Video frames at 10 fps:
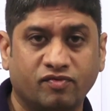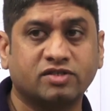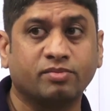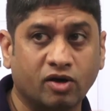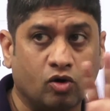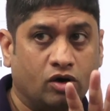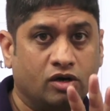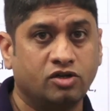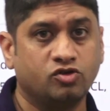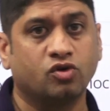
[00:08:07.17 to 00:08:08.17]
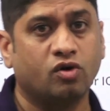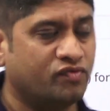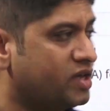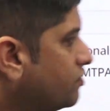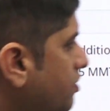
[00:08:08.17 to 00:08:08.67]
West Bengal, you know
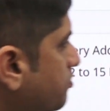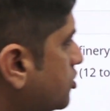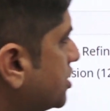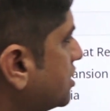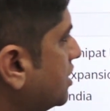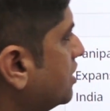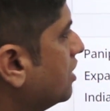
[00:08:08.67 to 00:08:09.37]
we have a project in